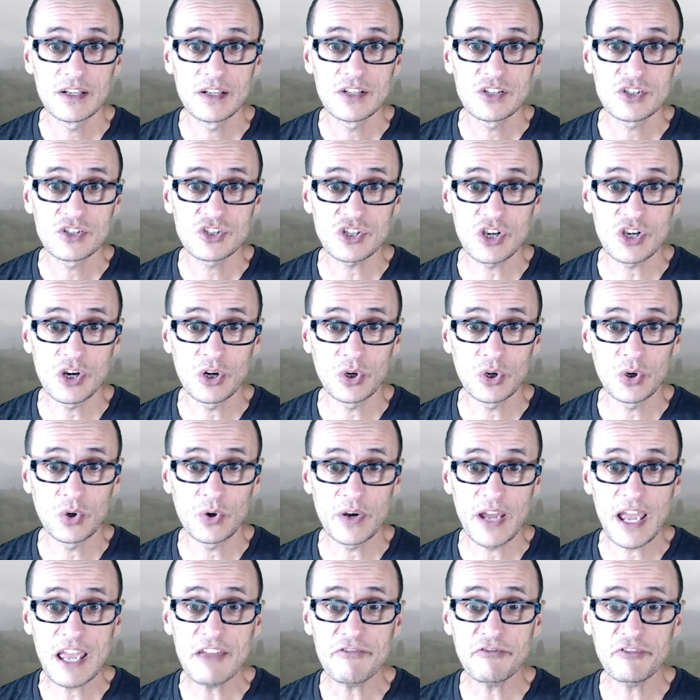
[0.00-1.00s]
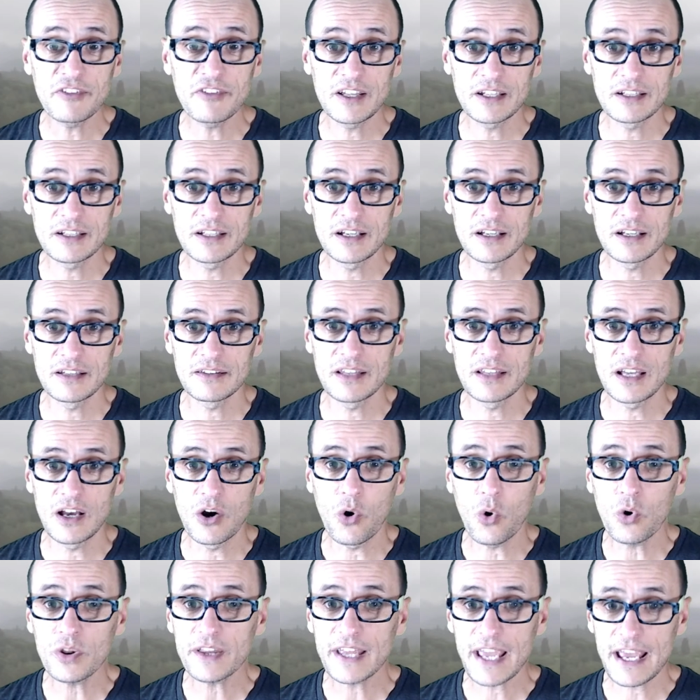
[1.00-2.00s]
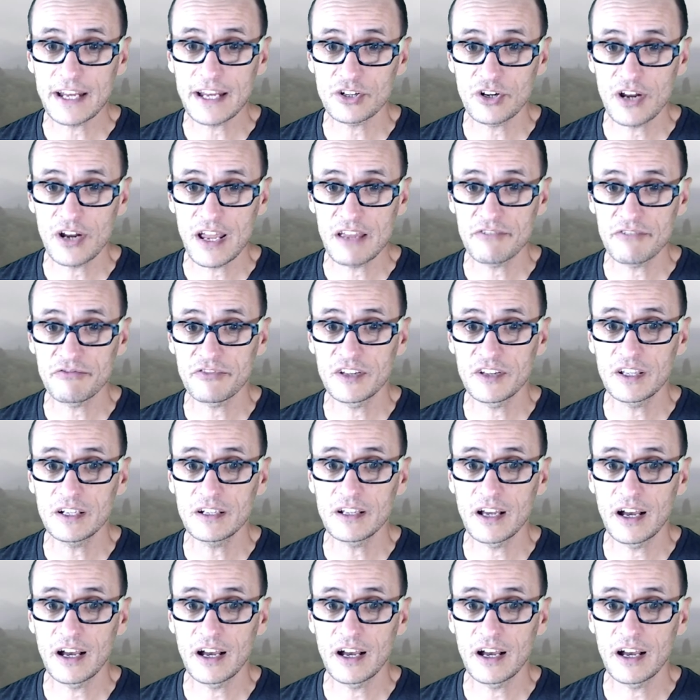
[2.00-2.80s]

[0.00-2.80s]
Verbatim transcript: So aphid, the oleander aphid,